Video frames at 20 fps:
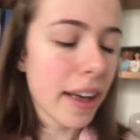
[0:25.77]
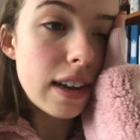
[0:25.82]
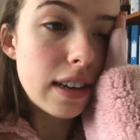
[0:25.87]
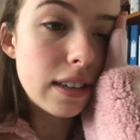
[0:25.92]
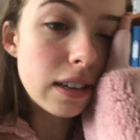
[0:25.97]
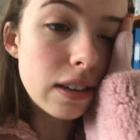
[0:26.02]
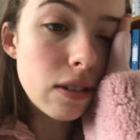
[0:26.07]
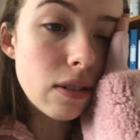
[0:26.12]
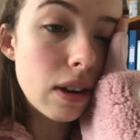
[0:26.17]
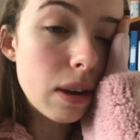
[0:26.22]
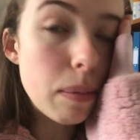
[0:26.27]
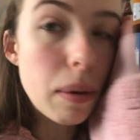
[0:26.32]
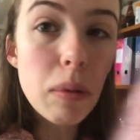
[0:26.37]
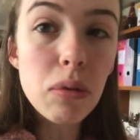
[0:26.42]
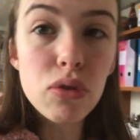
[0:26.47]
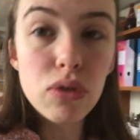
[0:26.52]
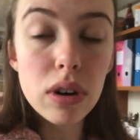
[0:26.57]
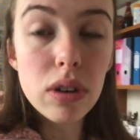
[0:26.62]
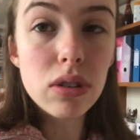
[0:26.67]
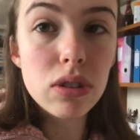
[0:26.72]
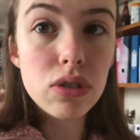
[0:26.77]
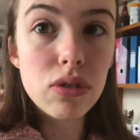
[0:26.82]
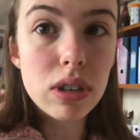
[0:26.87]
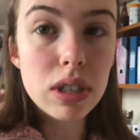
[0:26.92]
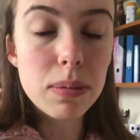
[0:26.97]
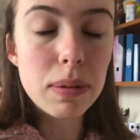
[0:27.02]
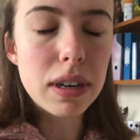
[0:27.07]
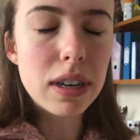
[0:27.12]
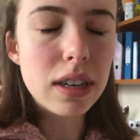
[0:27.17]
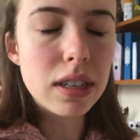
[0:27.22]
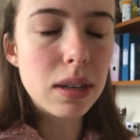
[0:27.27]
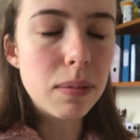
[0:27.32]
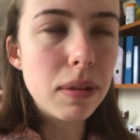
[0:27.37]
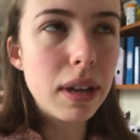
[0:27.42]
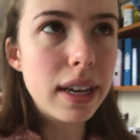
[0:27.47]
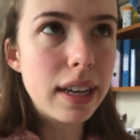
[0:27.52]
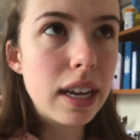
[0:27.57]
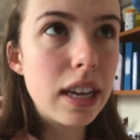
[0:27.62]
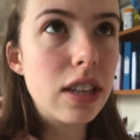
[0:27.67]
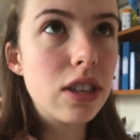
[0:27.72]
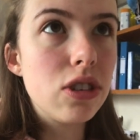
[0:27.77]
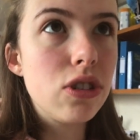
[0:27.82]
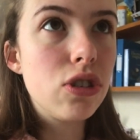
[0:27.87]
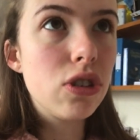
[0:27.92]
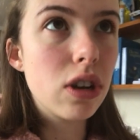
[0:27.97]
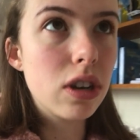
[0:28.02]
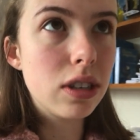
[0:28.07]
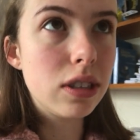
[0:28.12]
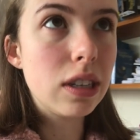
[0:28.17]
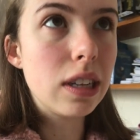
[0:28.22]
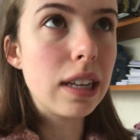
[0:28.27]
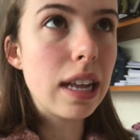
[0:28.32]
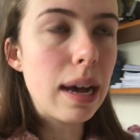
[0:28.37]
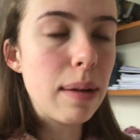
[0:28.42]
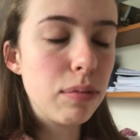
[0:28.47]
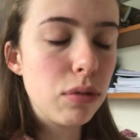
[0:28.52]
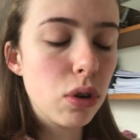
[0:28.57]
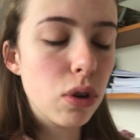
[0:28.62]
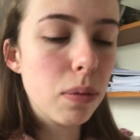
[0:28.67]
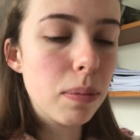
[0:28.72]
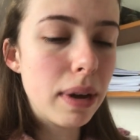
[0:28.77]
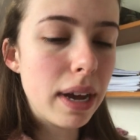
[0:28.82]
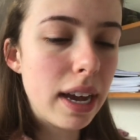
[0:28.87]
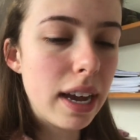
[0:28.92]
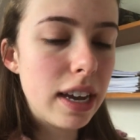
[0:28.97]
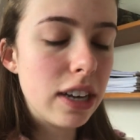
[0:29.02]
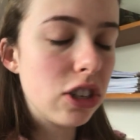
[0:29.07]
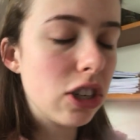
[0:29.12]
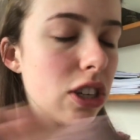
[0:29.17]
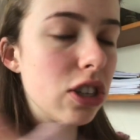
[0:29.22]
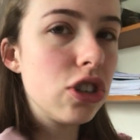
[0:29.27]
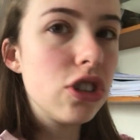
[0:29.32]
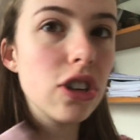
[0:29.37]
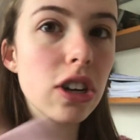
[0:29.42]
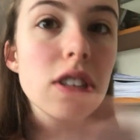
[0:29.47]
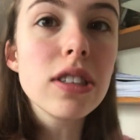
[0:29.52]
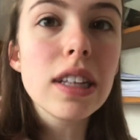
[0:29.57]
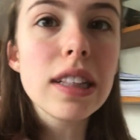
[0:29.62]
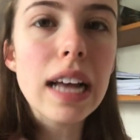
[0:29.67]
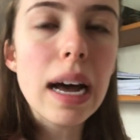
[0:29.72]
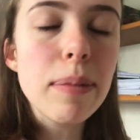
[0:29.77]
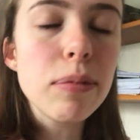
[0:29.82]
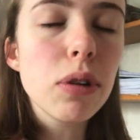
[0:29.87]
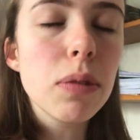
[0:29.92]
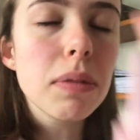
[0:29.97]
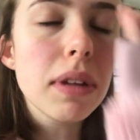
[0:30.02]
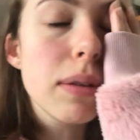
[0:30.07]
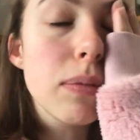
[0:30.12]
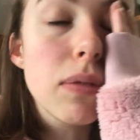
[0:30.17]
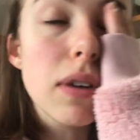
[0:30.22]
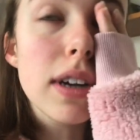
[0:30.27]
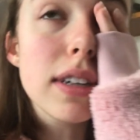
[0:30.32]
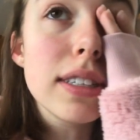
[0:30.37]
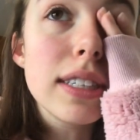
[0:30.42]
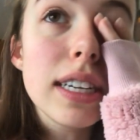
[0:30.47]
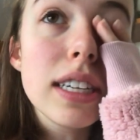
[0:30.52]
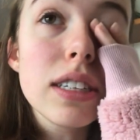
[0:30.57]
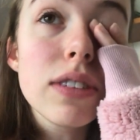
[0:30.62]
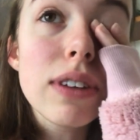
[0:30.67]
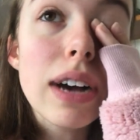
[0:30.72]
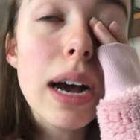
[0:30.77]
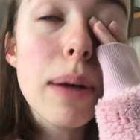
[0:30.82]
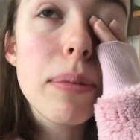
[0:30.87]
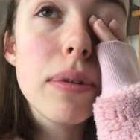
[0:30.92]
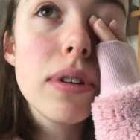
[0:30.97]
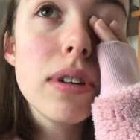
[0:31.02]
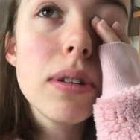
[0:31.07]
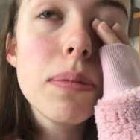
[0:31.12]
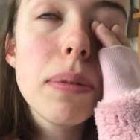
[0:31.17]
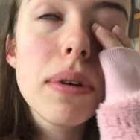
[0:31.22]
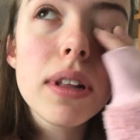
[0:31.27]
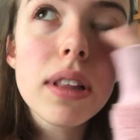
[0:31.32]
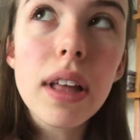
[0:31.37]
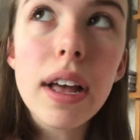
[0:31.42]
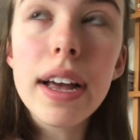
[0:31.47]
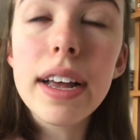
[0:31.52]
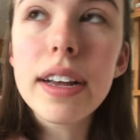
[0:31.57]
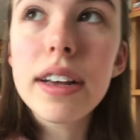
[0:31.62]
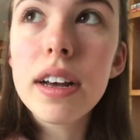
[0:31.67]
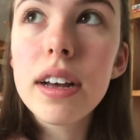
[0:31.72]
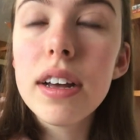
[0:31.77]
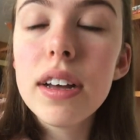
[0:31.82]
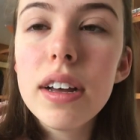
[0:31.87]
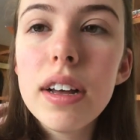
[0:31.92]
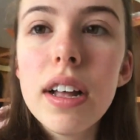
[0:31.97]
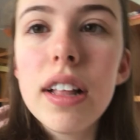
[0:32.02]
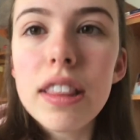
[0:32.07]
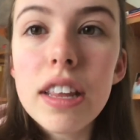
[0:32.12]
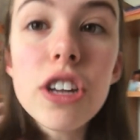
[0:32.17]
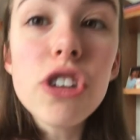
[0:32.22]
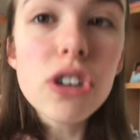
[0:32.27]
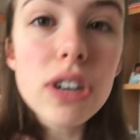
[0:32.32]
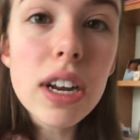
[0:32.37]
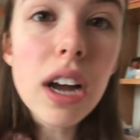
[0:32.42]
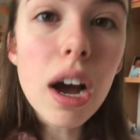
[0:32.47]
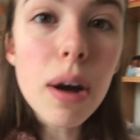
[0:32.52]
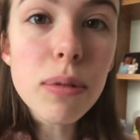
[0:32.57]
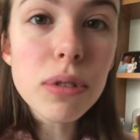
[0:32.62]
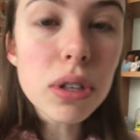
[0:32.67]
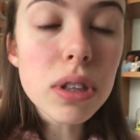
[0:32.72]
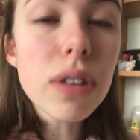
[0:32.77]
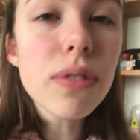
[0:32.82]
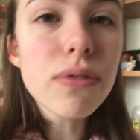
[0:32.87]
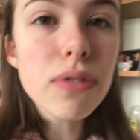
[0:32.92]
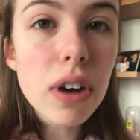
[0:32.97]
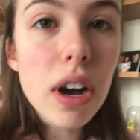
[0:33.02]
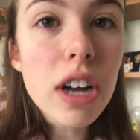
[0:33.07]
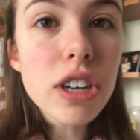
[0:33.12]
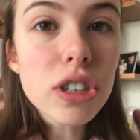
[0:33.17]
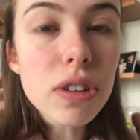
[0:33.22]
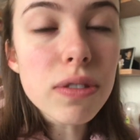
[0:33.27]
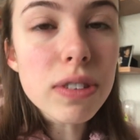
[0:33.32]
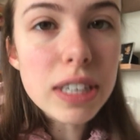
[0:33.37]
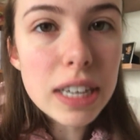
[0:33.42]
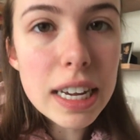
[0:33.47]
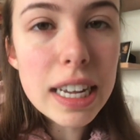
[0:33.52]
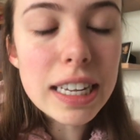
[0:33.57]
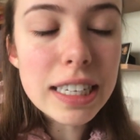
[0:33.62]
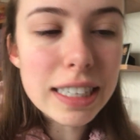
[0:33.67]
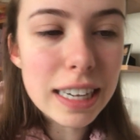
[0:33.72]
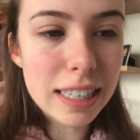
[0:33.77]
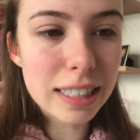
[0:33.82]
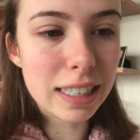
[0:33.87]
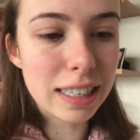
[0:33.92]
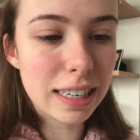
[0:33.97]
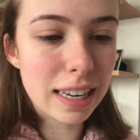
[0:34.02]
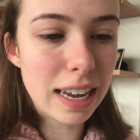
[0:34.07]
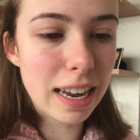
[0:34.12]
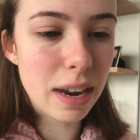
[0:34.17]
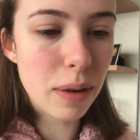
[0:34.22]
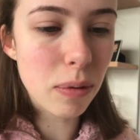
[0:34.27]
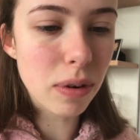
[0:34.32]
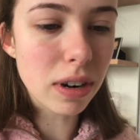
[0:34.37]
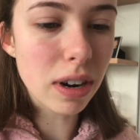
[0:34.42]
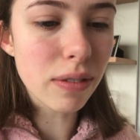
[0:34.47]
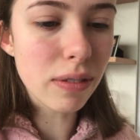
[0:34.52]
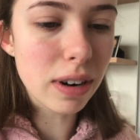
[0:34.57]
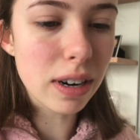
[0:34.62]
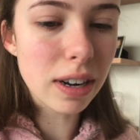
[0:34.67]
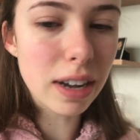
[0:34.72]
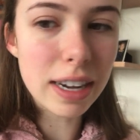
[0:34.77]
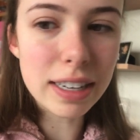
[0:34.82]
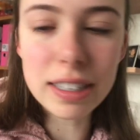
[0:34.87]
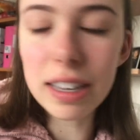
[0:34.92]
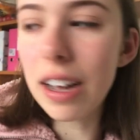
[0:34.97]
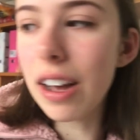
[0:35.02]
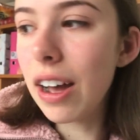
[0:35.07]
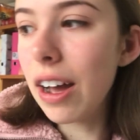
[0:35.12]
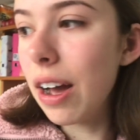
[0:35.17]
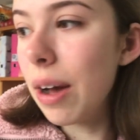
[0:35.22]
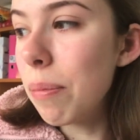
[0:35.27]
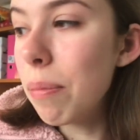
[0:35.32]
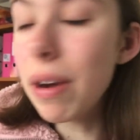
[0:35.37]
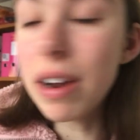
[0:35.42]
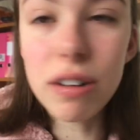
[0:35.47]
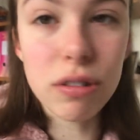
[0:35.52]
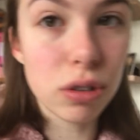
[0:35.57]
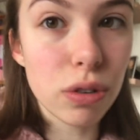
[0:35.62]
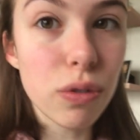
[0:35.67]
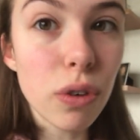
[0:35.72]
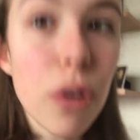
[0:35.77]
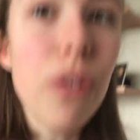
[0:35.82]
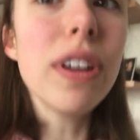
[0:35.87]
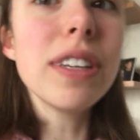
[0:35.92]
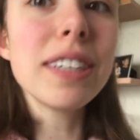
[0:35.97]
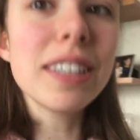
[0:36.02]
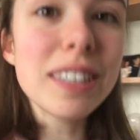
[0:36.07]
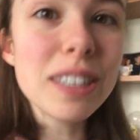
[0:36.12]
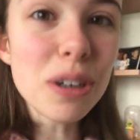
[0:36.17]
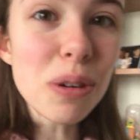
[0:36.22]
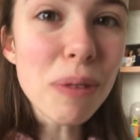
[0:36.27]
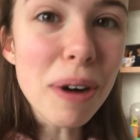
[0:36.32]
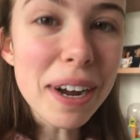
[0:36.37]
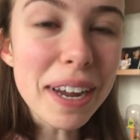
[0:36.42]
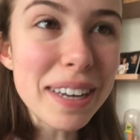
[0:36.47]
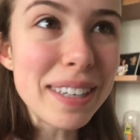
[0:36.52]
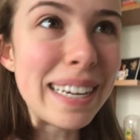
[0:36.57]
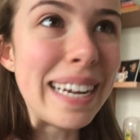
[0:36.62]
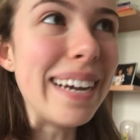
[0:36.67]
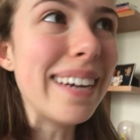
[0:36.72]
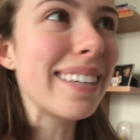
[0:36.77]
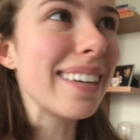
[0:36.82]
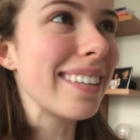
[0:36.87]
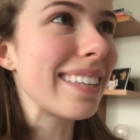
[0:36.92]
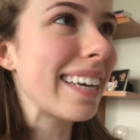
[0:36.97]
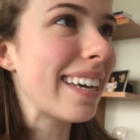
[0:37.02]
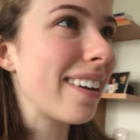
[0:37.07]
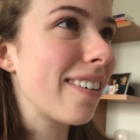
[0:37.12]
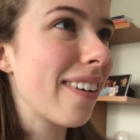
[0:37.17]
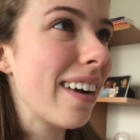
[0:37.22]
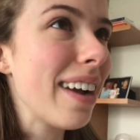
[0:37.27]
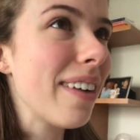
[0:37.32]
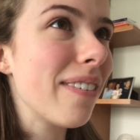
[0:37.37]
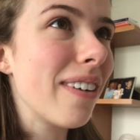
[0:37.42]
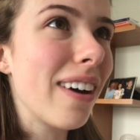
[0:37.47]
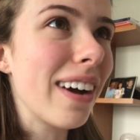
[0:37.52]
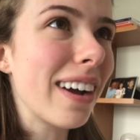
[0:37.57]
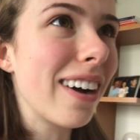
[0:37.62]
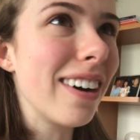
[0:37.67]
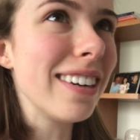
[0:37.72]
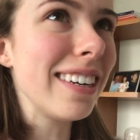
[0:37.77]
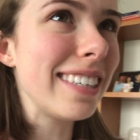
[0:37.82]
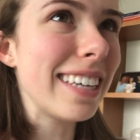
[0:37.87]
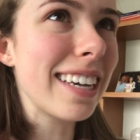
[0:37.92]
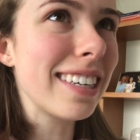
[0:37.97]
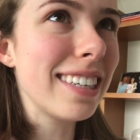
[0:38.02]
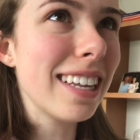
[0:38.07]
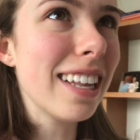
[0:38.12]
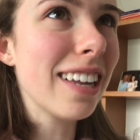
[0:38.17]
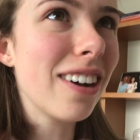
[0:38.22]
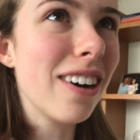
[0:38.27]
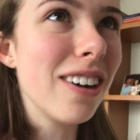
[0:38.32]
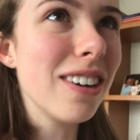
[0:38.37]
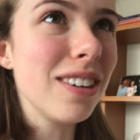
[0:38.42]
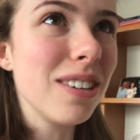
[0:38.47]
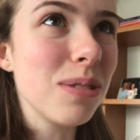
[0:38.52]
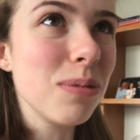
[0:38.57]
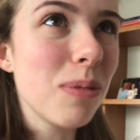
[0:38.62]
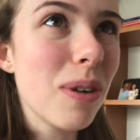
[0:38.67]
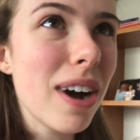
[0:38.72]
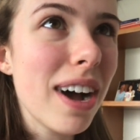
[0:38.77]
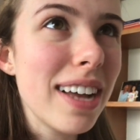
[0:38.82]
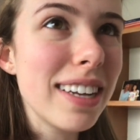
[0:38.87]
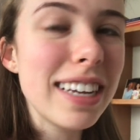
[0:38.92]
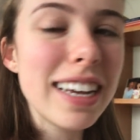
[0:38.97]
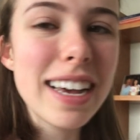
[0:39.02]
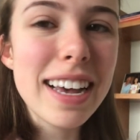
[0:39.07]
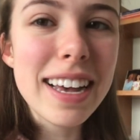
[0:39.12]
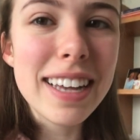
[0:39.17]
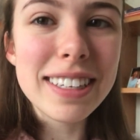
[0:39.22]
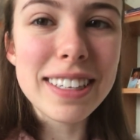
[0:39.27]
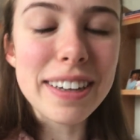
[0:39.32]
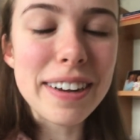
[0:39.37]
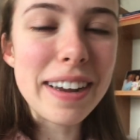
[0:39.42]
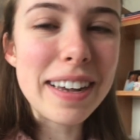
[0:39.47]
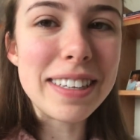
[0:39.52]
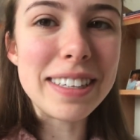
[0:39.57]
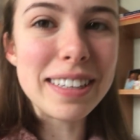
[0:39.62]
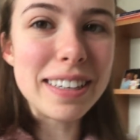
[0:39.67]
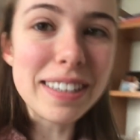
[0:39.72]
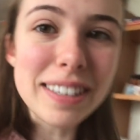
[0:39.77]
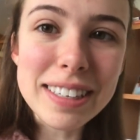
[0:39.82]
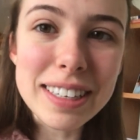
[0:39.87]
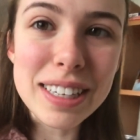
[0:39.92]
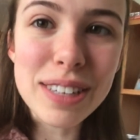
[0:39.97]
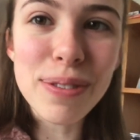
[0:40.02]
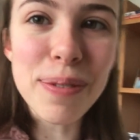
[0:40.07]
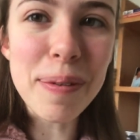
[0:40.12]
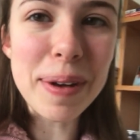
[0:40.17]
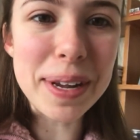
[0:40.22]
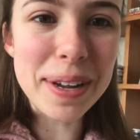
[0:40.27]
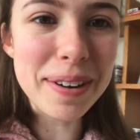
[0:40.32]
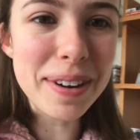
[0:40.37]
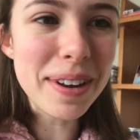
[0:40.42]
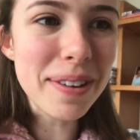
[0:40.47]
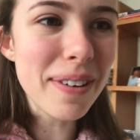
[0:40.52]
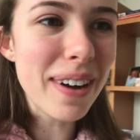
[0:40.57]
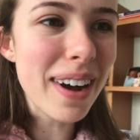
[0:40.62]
It's annoying, but I'm trying not to stress about it because I'm like, it's just a laptop, Paige. It's just a laptop. Like, worse things have happened. But like, literally I was on the verge of tears yesterday when I realized Microsoft Office had stopped working too, because I was like, great, well I can't use Excel, I can't use Word, so it's useless for my uni